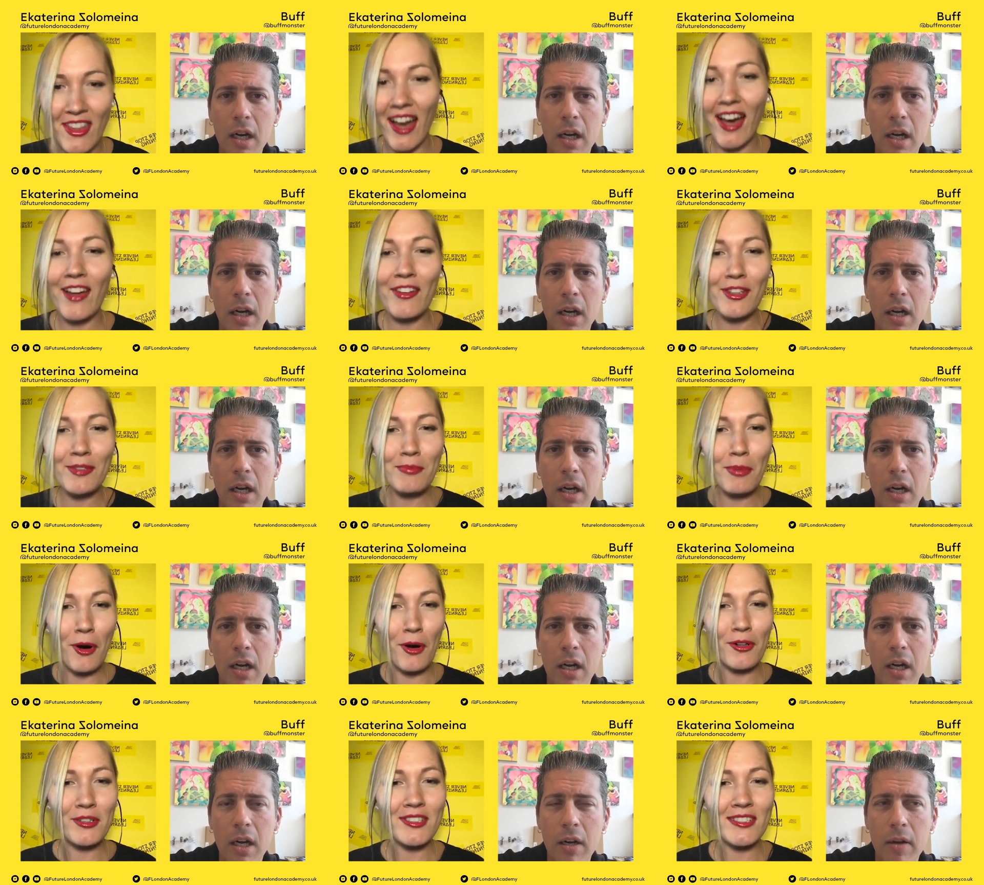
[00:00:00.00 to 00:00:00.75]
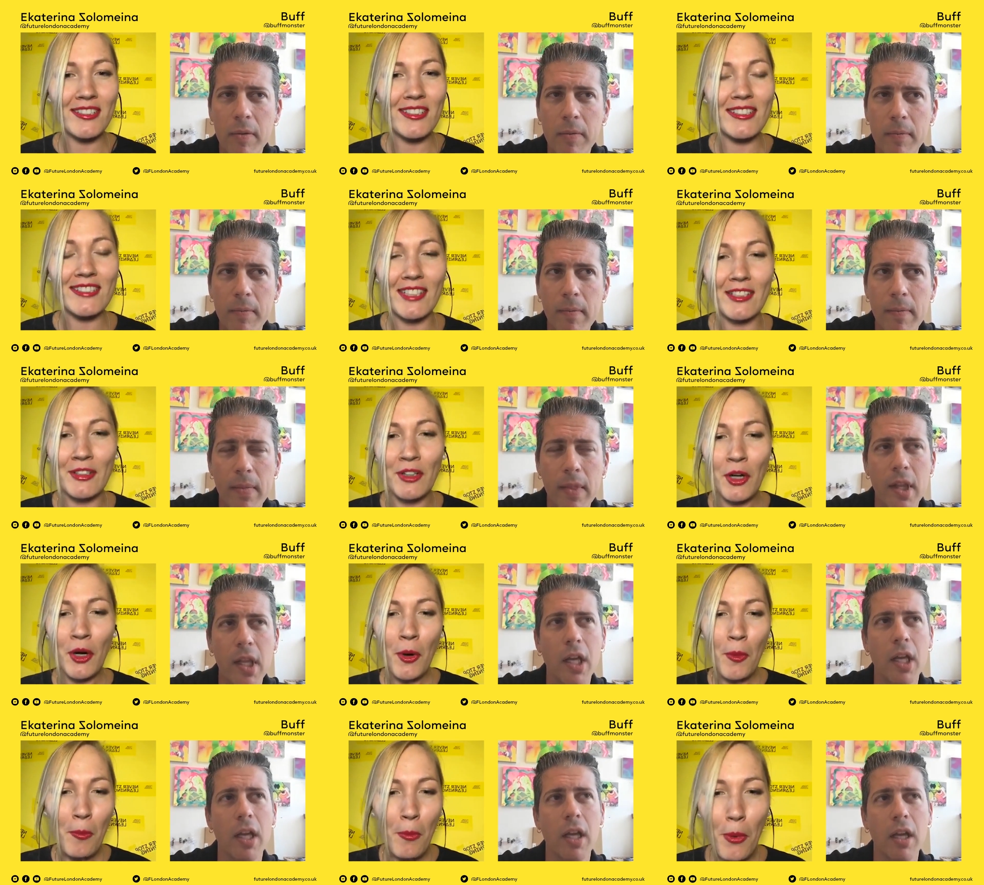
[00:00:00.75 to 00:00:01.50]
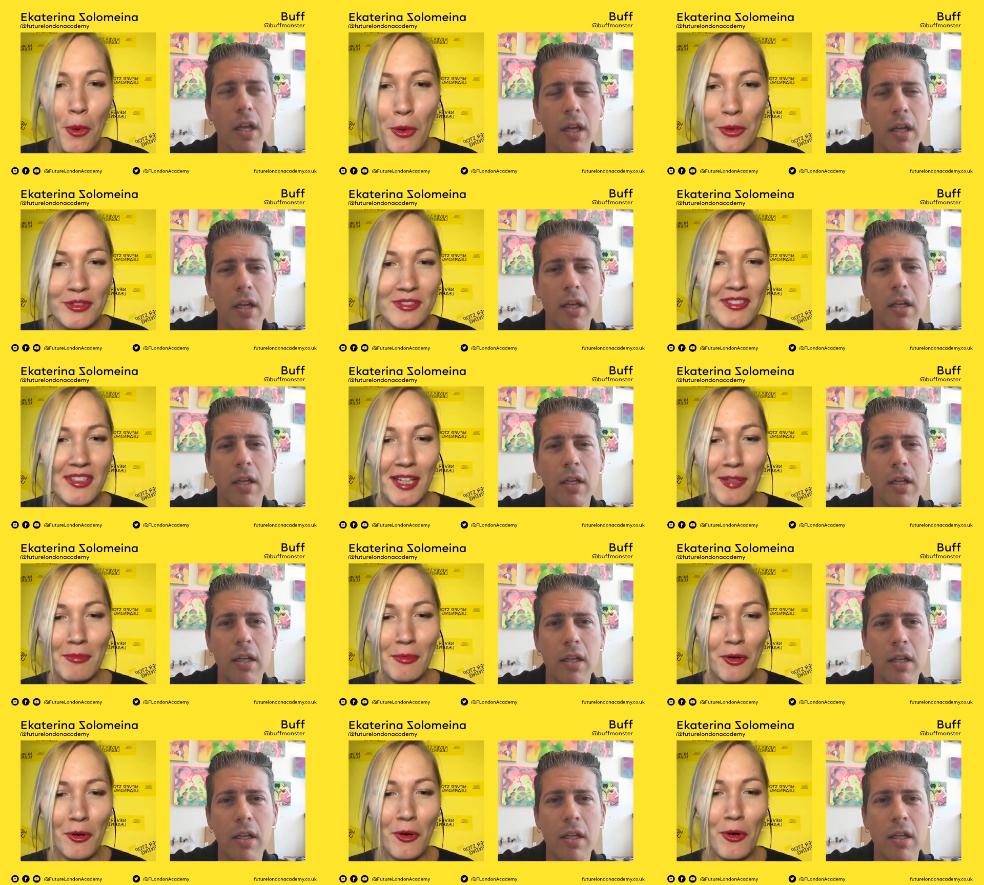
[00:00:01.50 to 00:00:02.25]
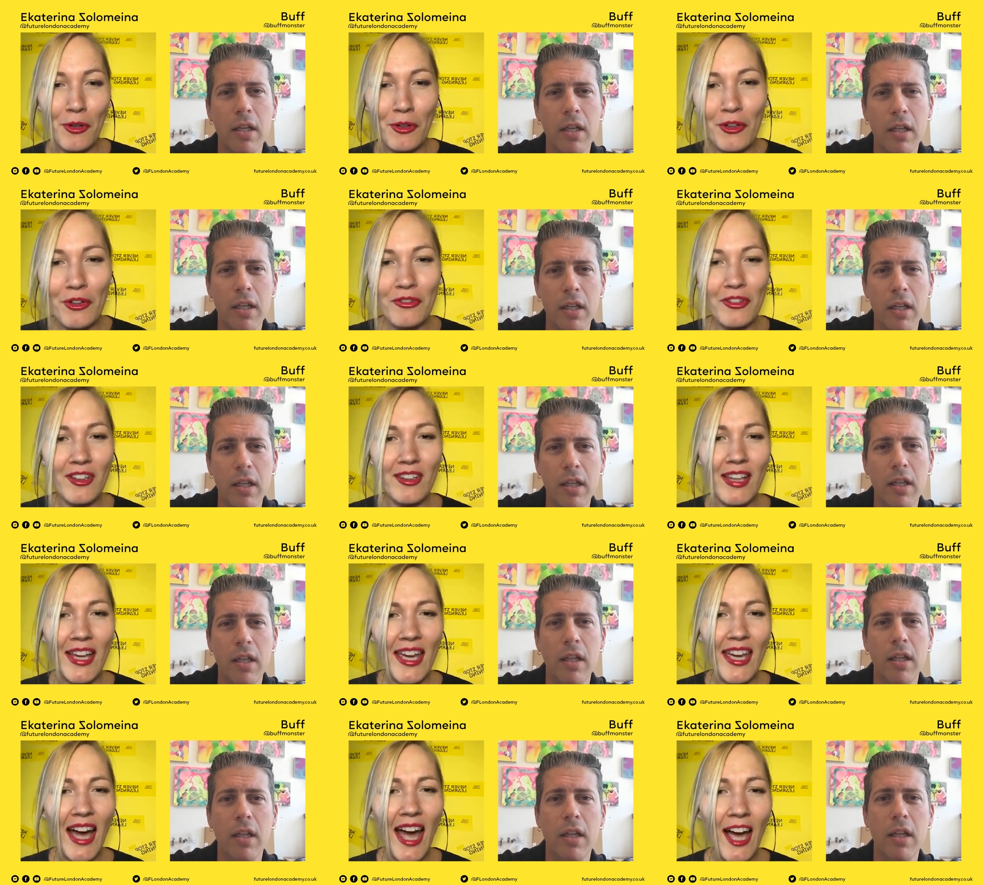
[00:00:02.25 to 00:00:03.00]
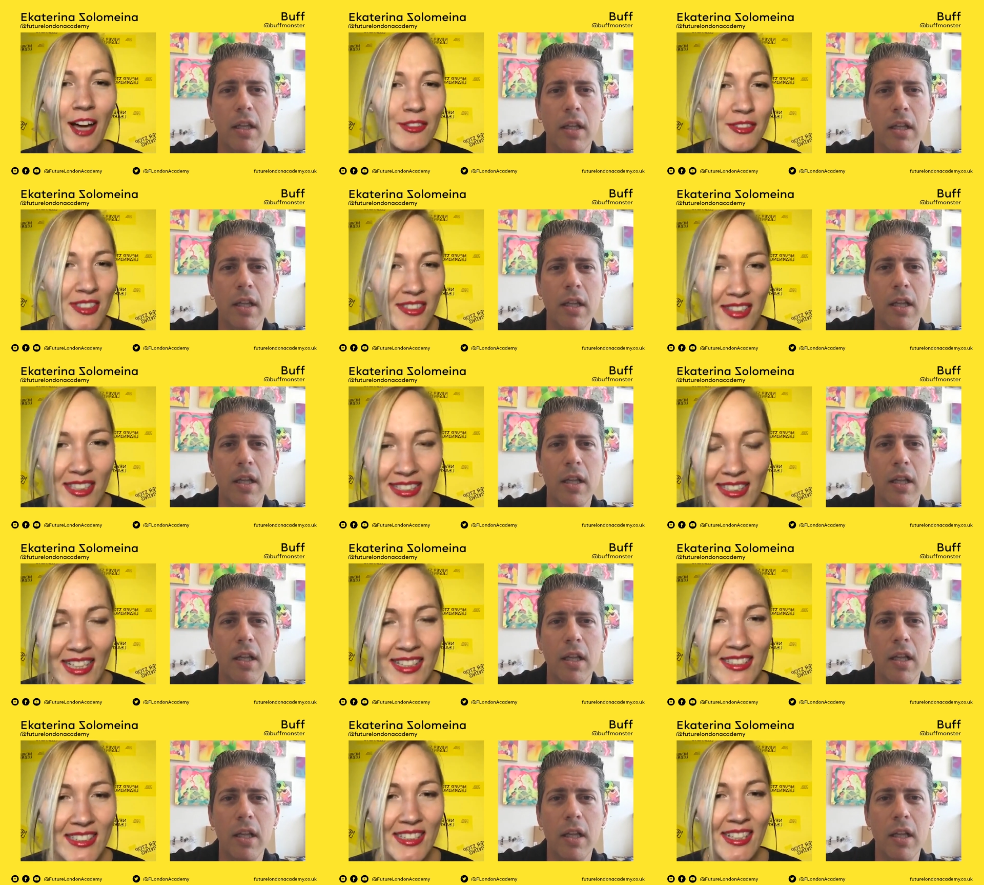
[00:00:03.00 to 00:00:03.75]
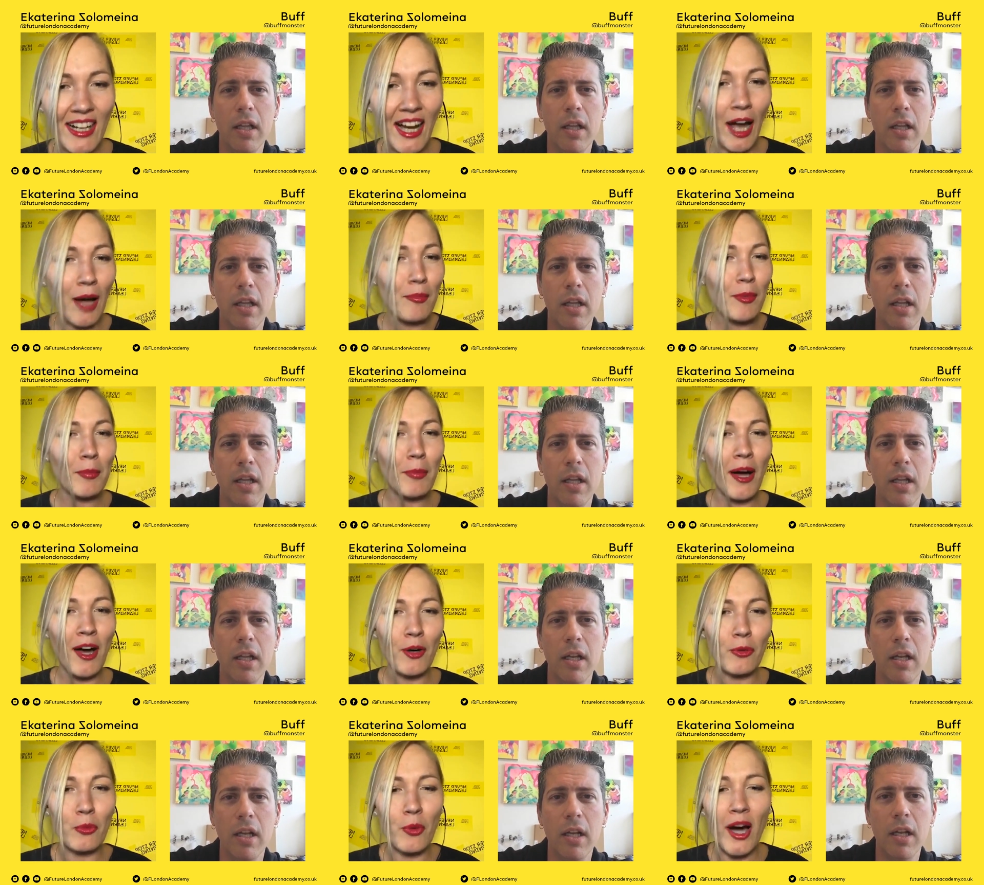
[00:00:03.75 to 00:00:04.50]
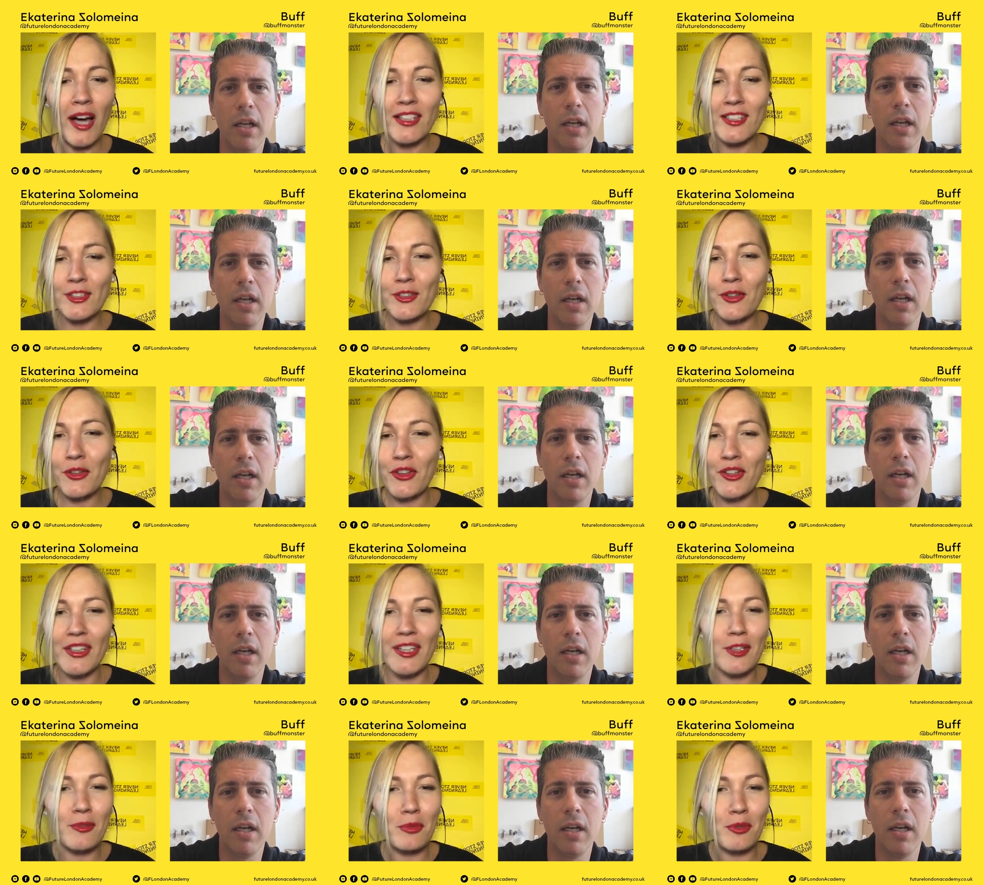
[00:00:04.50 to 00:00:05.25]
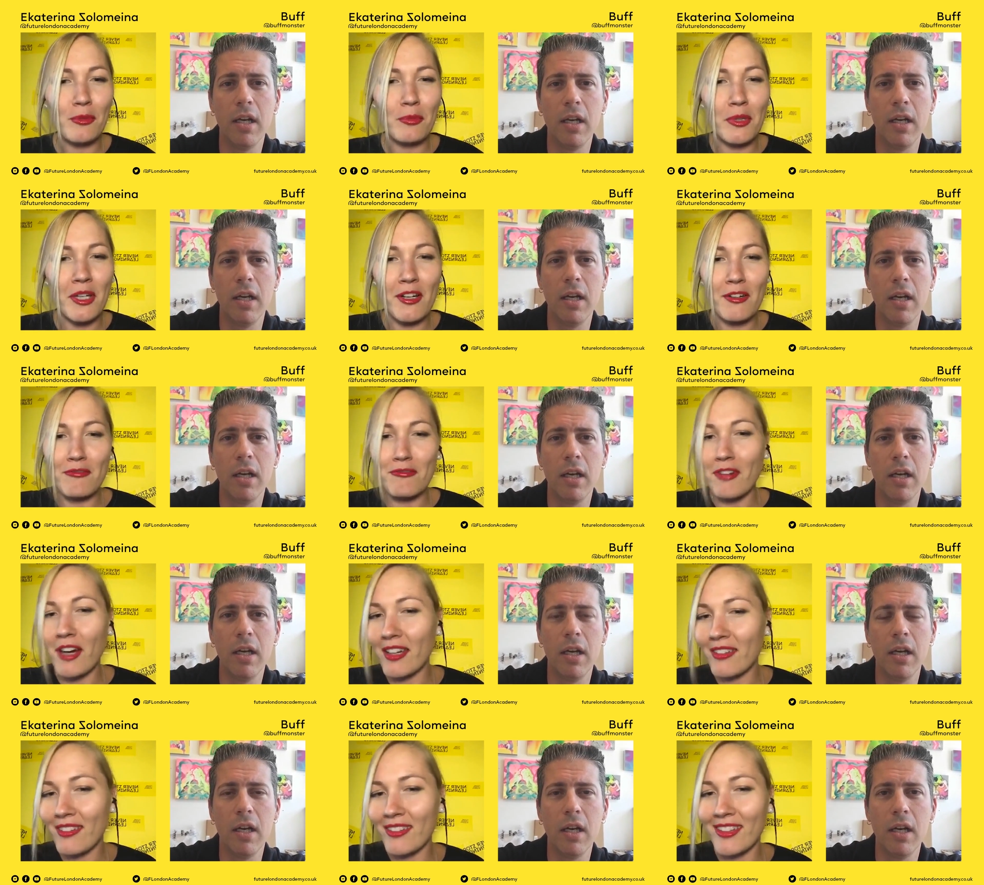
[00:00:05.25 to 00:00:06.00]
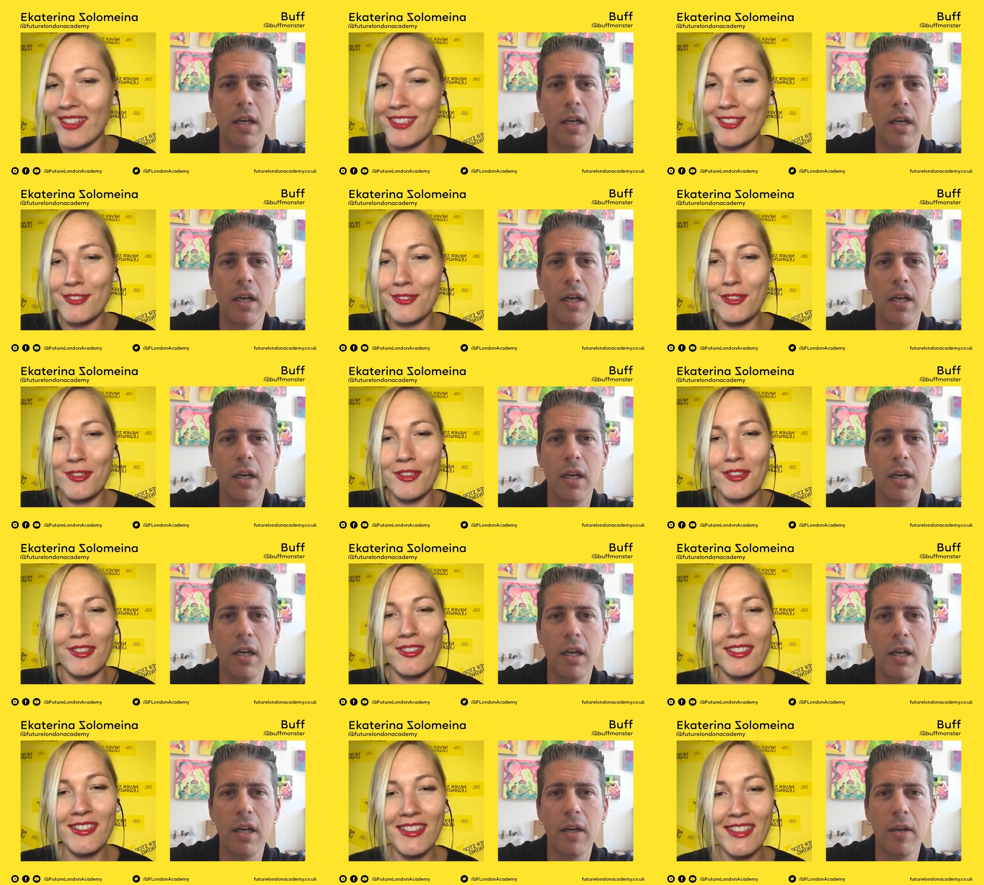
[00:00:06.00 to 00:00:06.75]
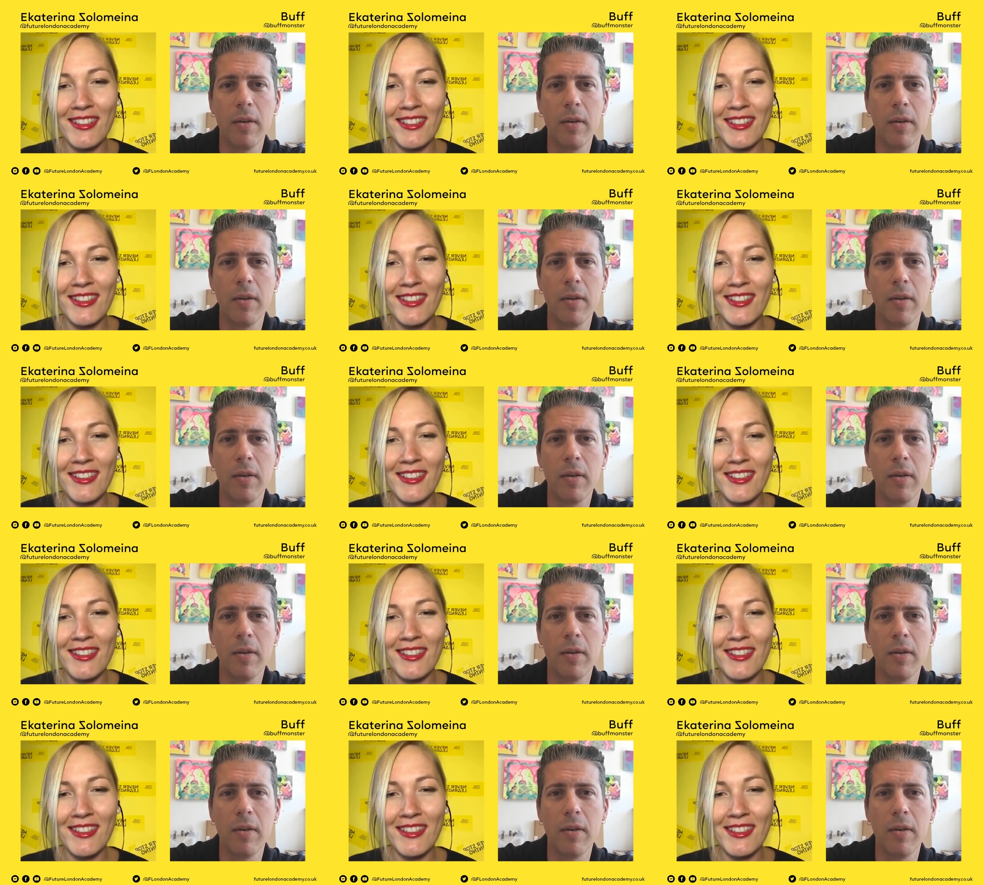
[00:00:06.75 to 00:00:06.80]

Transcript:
Speaker 1: thousand posters and put them all over LA. How did this idea come about? Why did you think it would be a right thing to do?